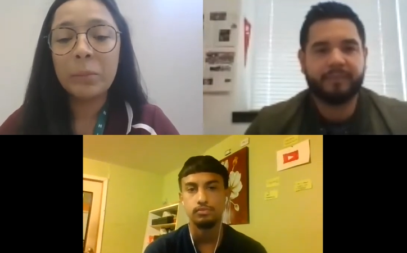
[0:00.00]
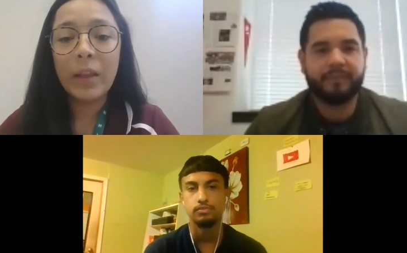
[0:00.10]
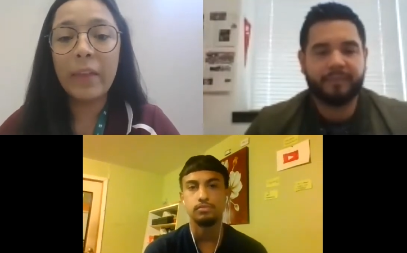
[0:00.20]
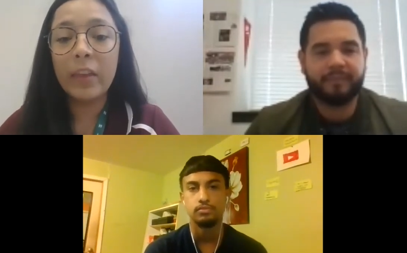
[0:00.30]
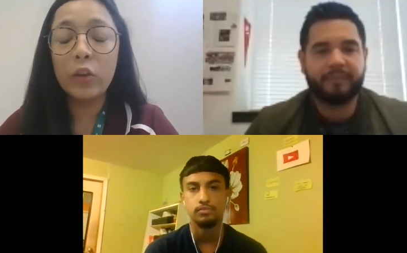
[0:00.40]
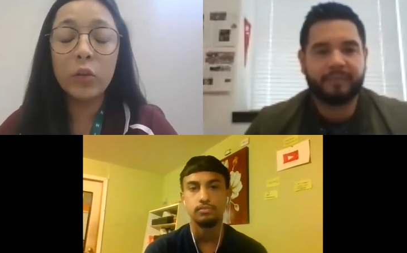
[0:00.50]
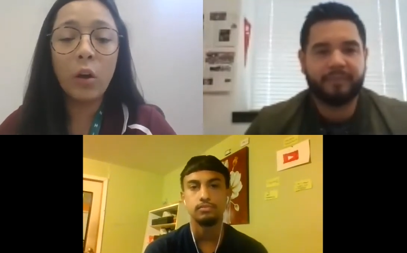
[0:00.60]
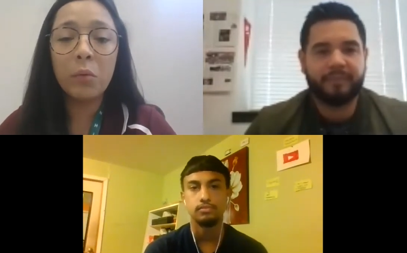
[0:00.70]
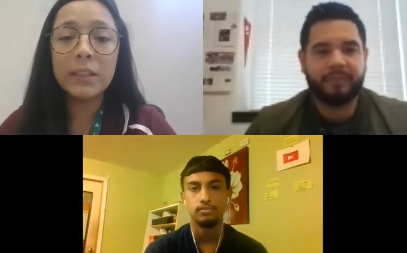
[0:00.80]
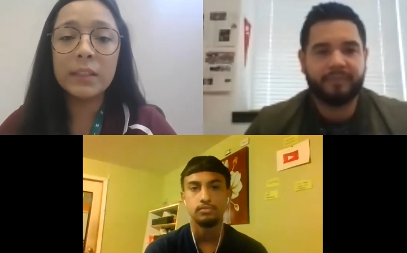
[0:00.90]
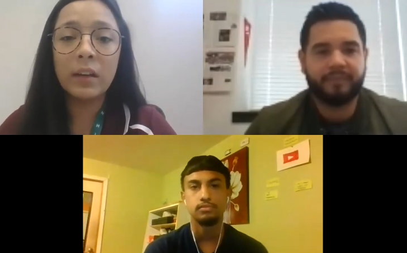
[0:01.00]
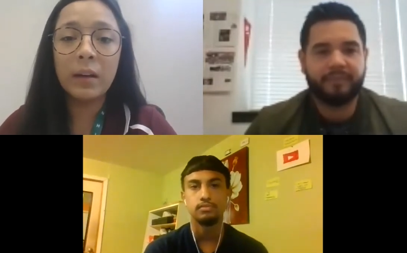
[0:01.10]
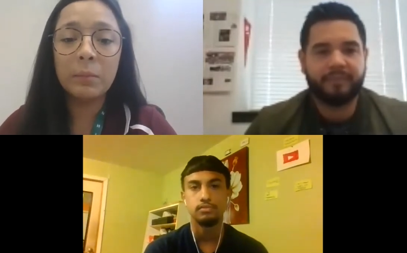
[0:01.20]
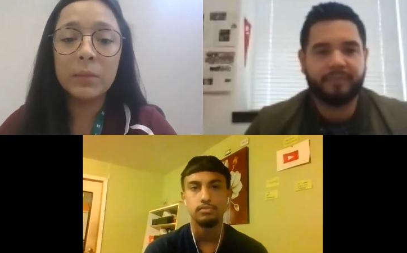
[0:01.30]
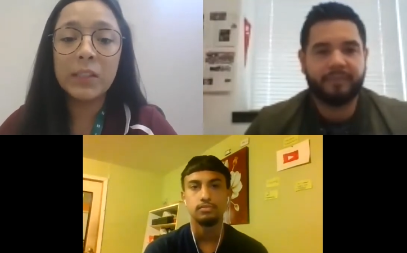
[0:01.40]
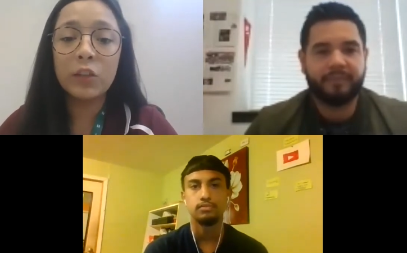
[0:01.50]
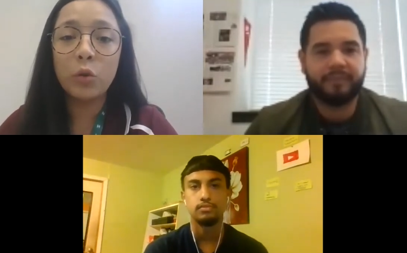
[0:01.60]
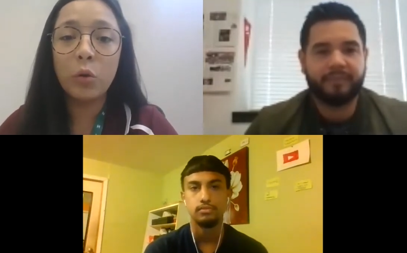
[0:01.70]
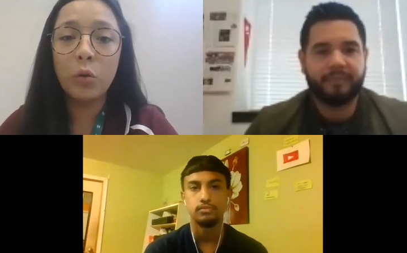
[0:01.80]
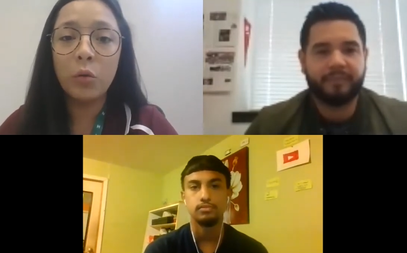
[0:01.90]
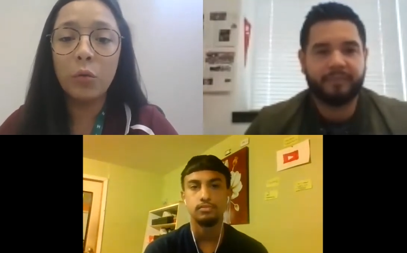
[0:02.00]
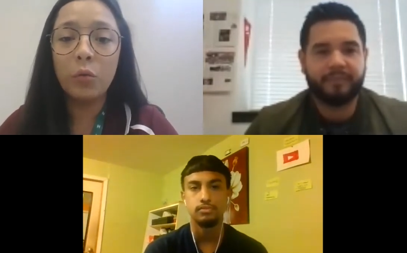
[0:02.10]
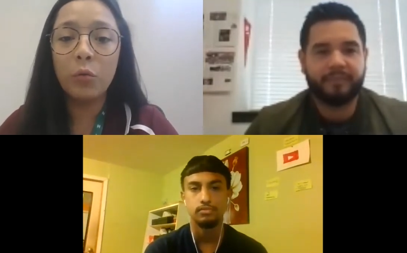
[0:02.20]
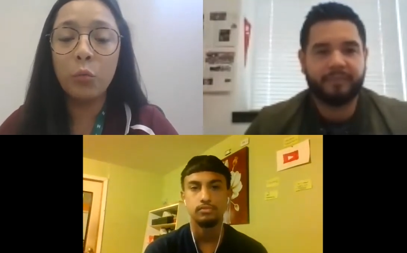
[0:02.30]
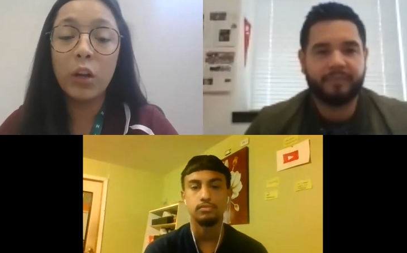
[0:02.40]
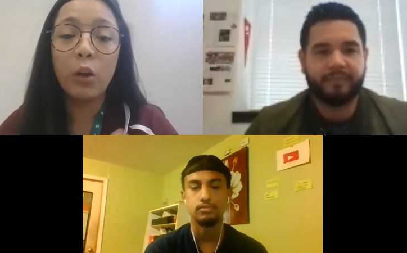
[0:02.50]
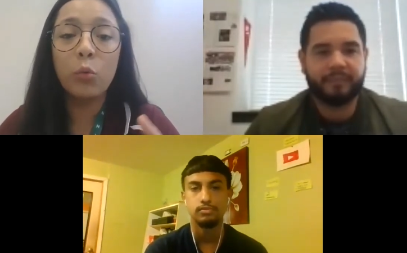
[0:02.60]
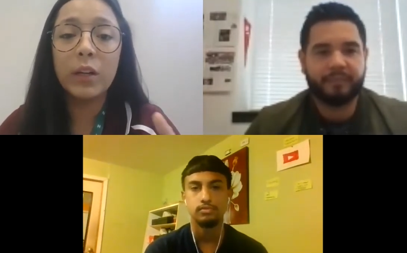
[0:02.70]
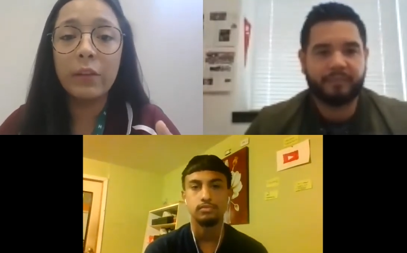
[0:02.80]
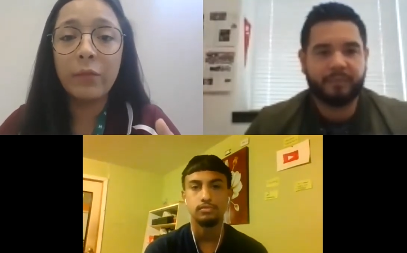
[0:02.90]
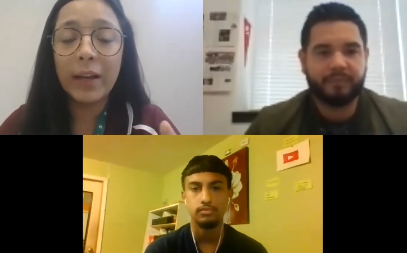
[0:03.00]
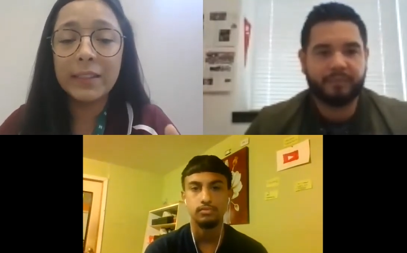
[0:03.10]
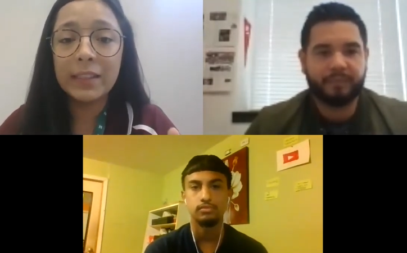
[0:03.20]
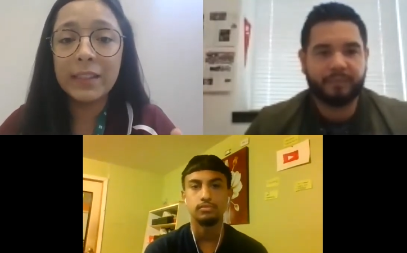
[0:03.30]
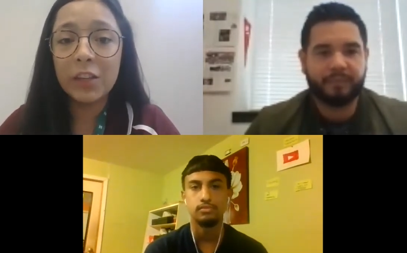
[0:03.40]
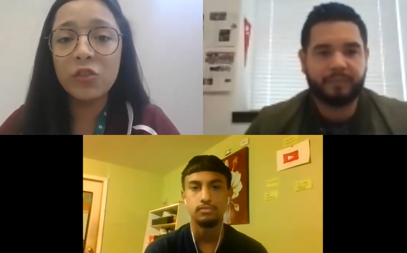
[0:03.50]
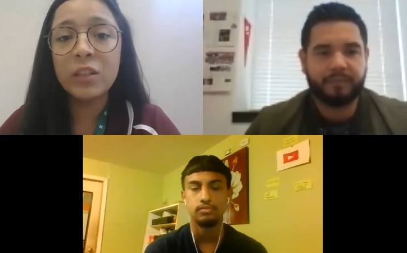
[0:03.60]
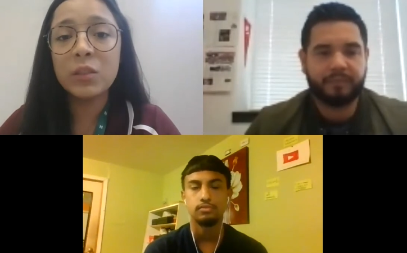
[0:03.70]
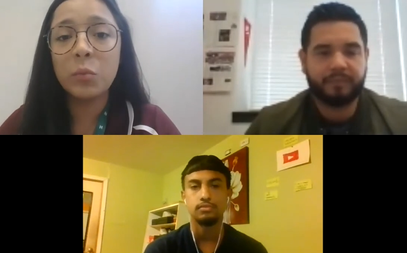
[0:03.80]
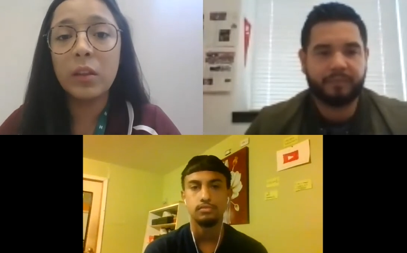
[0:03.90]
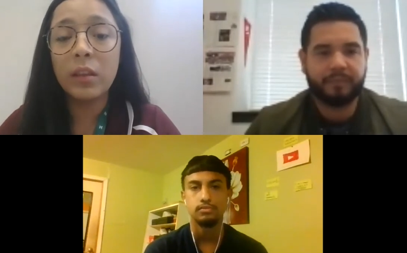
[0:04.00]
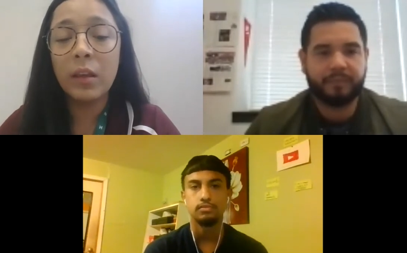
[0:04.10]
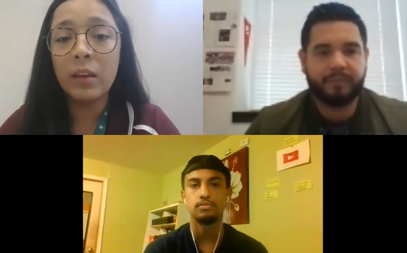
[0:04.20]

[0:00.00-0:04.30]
Speaker 1: And then you can always um, schedule one on one advising sessions with